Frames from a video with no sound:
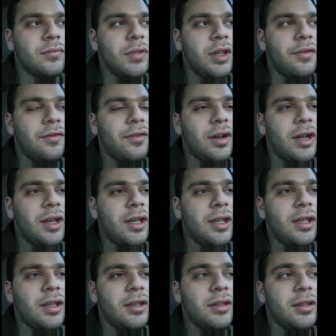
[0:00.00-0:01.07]
if
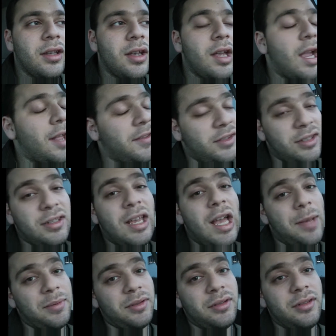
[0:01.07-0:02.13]
I, and this has
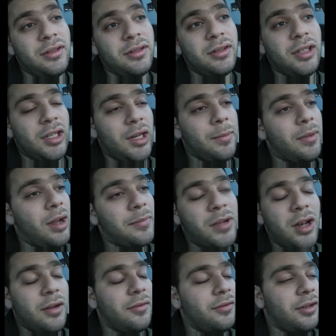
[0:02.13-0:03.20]
happened, and I'm
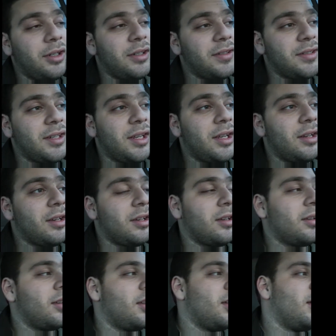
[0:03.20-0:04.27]
not afraid to say it,
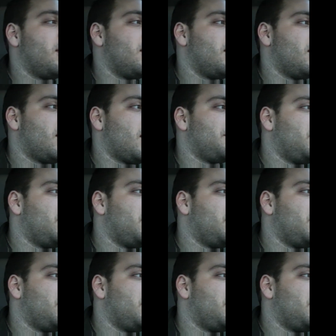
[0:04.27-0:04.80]
and I